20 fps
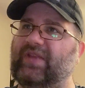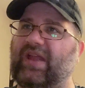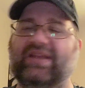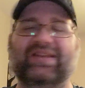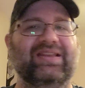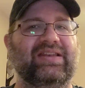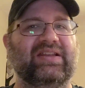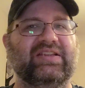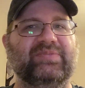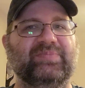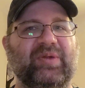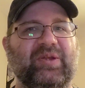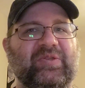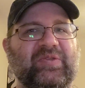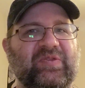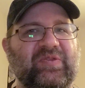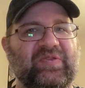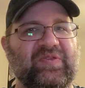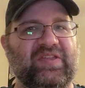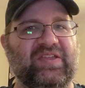I didn't
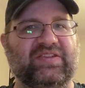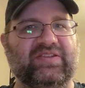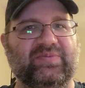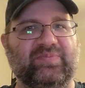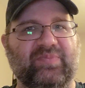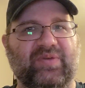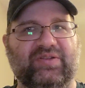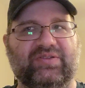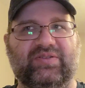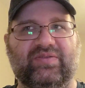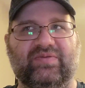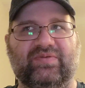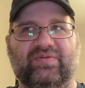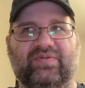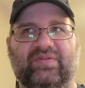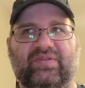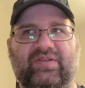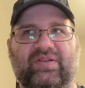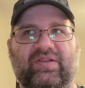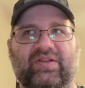expect this much
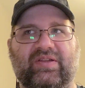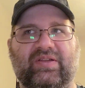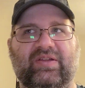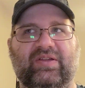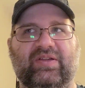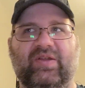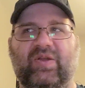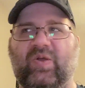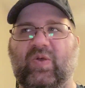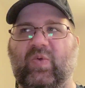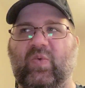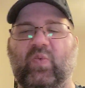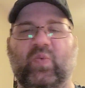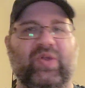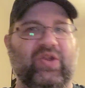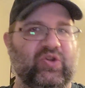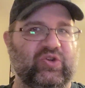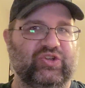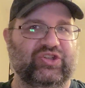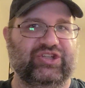of
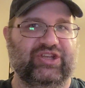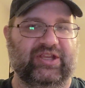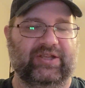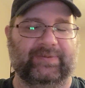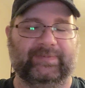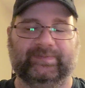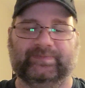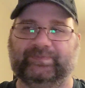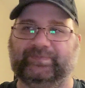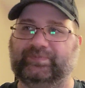weird shit.